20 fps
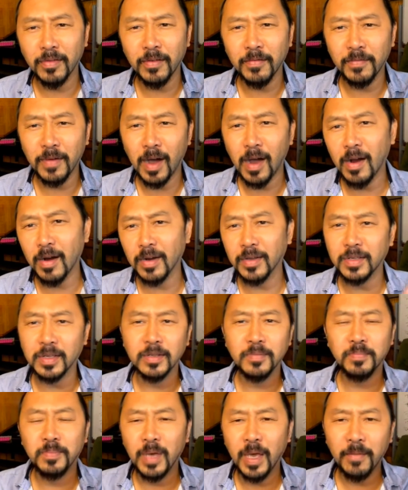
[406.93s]
virus
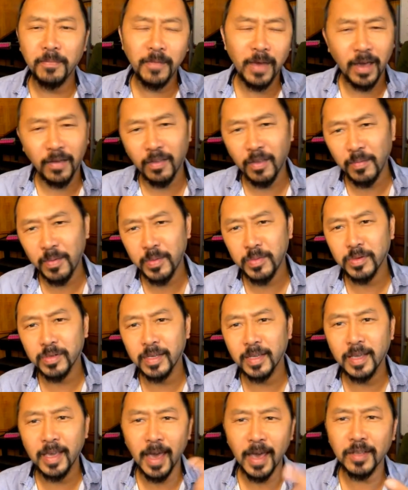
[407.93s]
and vaccinated people
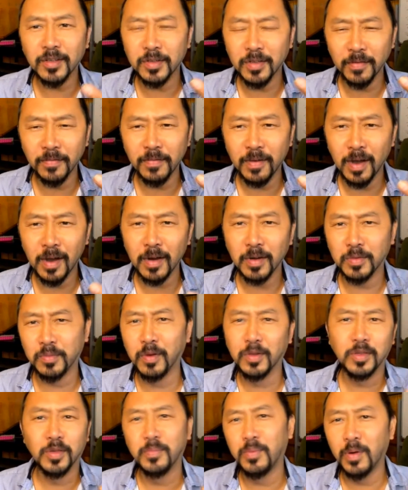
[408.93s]
can catch the virus,
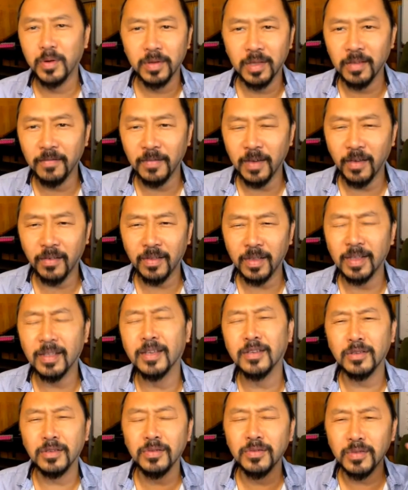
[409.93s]
what's the point of getting vaccinated?
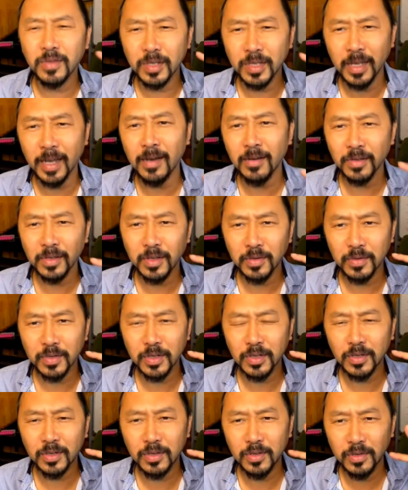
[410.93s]
Like, you sound so
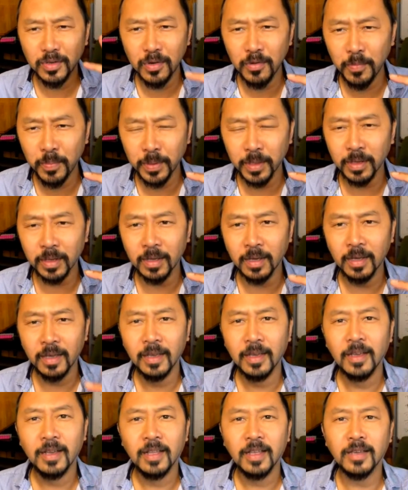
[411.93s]
stupid.
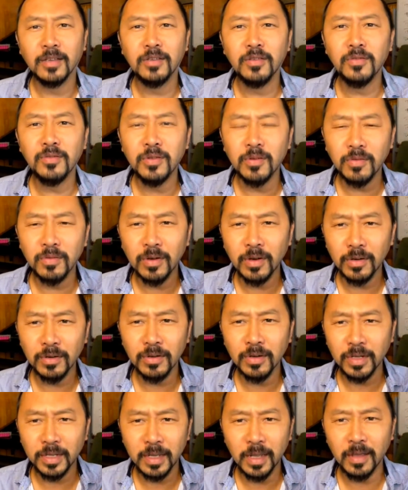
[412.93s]
Like, you don't
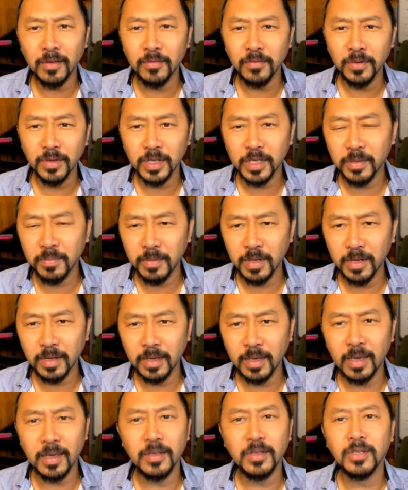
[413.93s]
understand risk
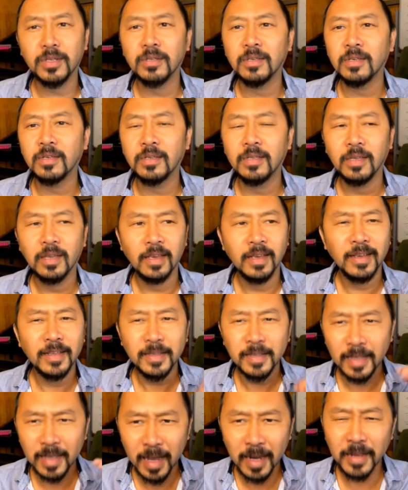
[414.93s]
mitigation.
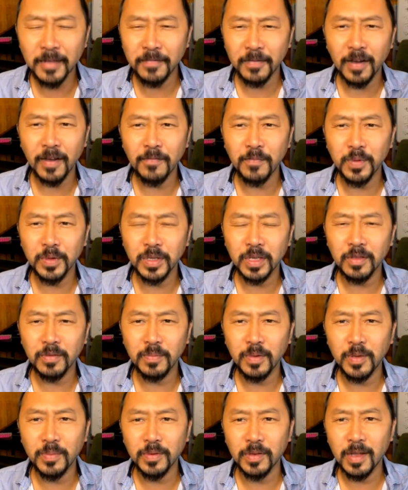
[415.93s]
95%
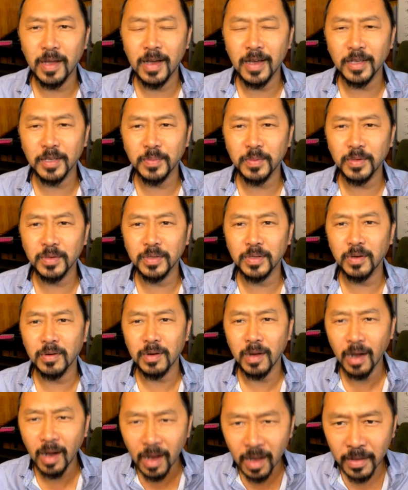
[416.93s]
of people in hospitals
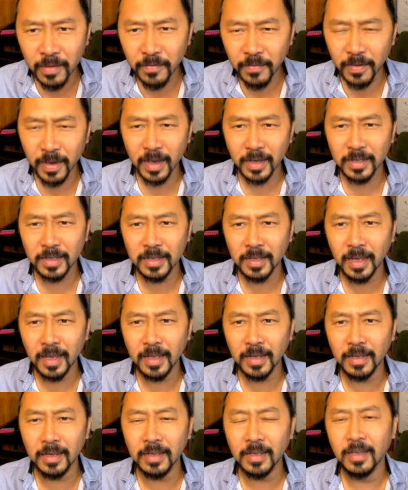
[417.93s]
are
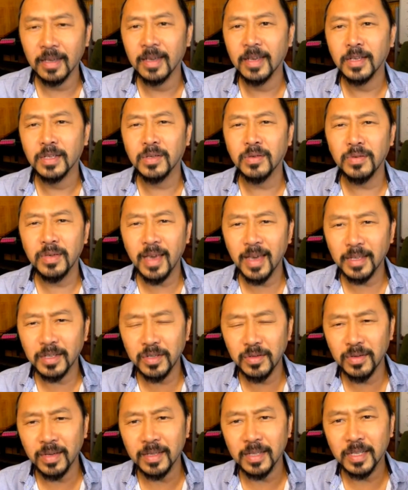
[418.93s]
unvaccinated. So
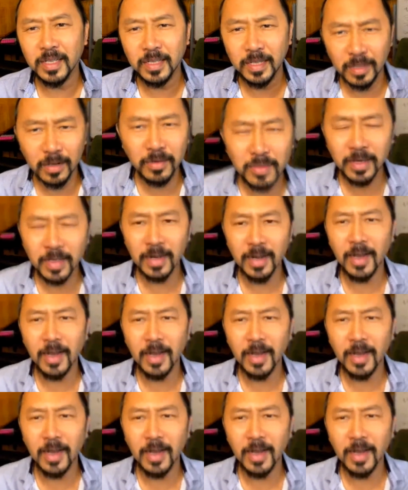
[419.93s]
yes, you can still get